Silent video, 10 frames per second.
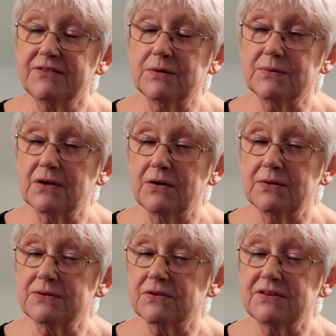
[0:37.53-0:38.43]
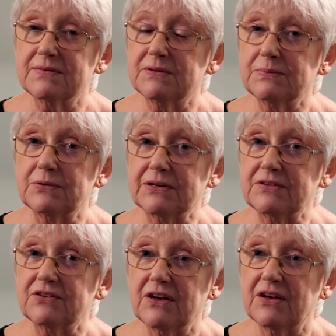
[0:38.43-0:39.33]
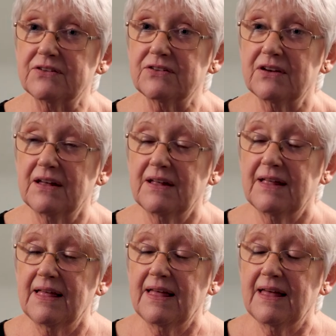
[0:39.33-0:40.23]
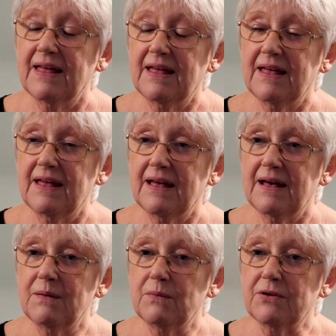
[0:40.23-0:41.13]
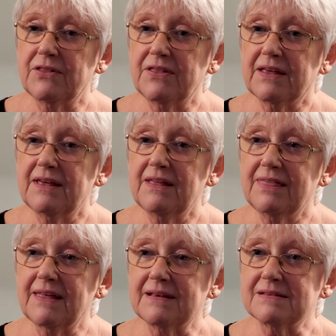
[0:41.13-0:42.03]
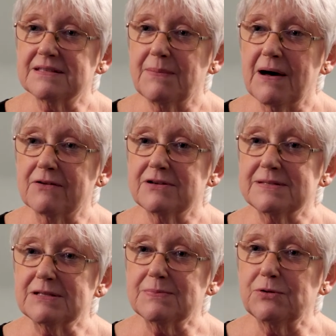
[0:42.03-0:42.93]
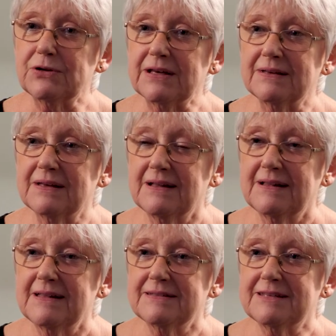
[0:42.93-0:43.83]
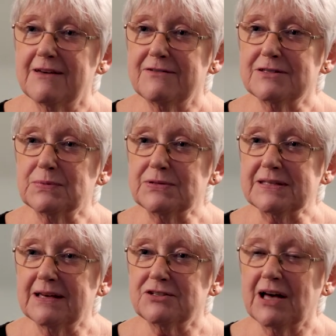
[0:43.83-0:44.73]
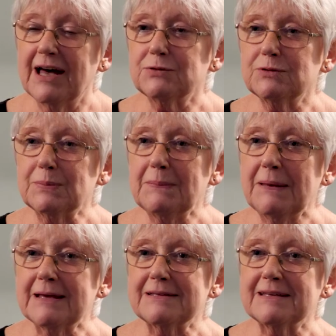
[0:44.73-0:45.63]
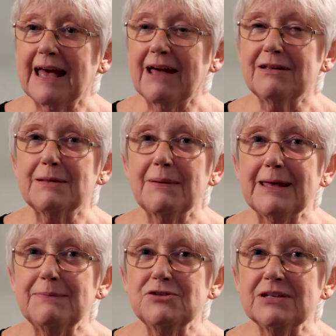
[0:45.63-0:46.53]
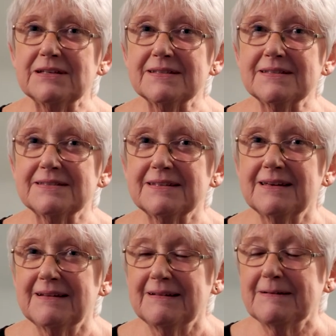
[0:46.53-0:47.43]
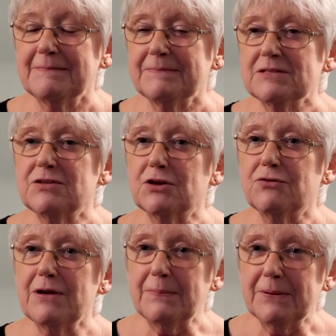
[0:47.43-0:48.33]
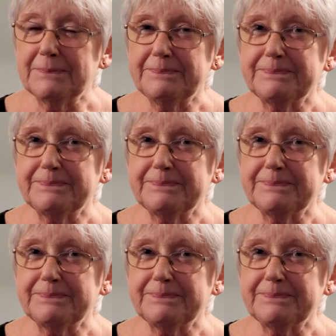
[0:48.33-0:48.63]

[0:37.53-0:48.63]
So it was always Christmas morning church. And one of the key things about Christmas morning service was a child would be picked to carry the baby Jesus to the crib.